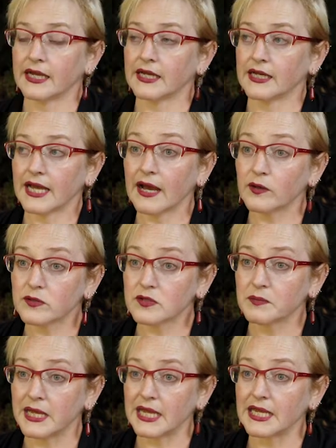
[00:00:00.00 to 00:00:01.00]
a
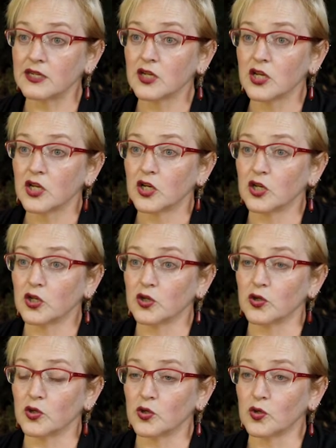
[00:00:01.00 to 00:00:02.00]
housemate
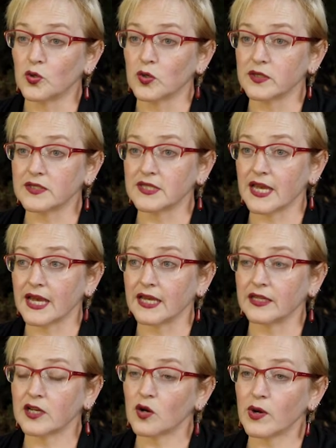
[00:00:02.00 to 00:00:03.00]
who
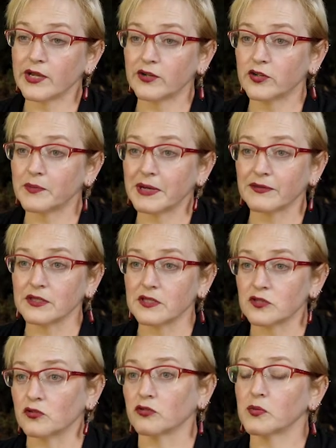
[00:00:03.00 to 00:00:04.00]
said, "Oh, I heard about
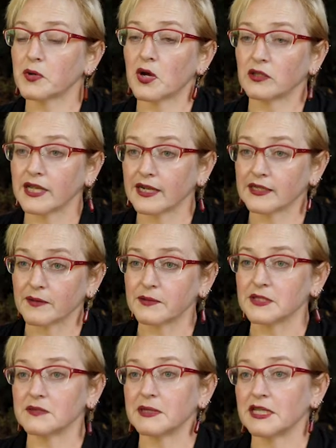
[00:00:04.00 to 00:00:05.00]
this group called ACT UP
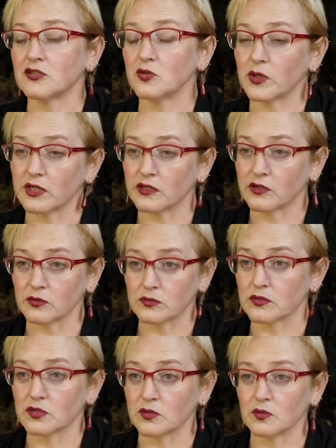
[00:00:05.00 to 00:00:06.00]
that's meeting. Do you want to go
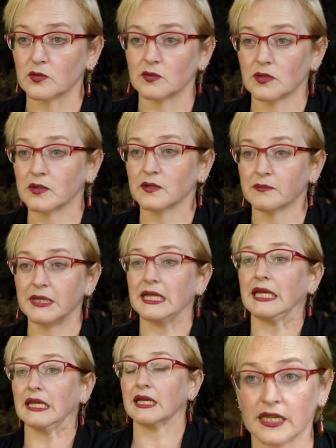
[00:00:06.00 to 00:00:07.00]
to a meeting?"